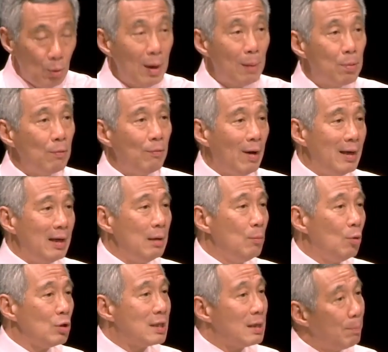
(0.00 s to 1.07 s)
We are
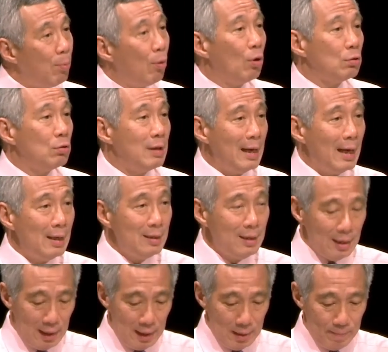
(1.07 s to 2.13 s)
providing more support to the
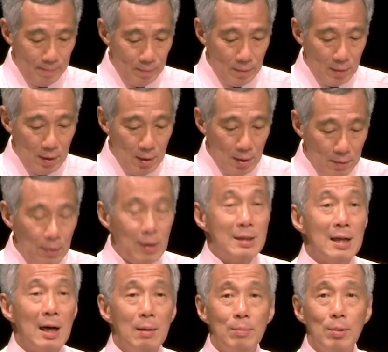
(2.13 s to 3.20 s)
elderly, for
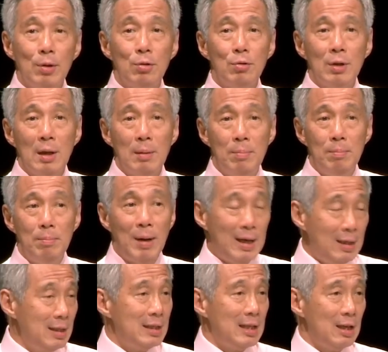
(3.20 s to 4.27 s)
example, through the
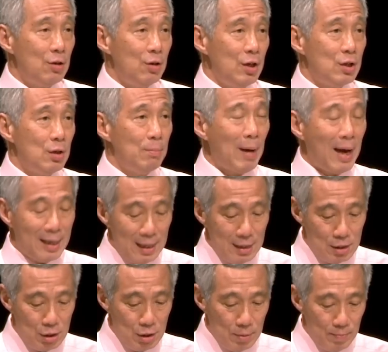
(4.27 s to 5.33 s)
Pioneer Generation
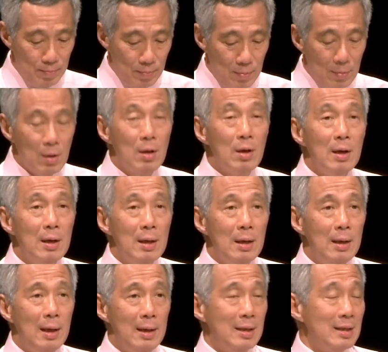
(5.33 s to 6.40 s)
Package
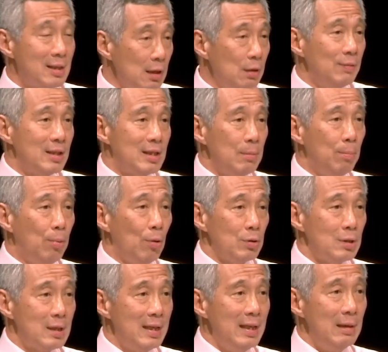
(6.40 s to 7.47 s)
and the Silver
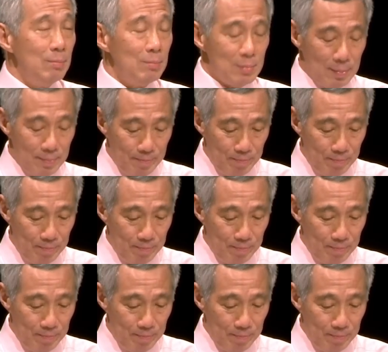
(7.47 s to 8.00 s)
Support Scheme.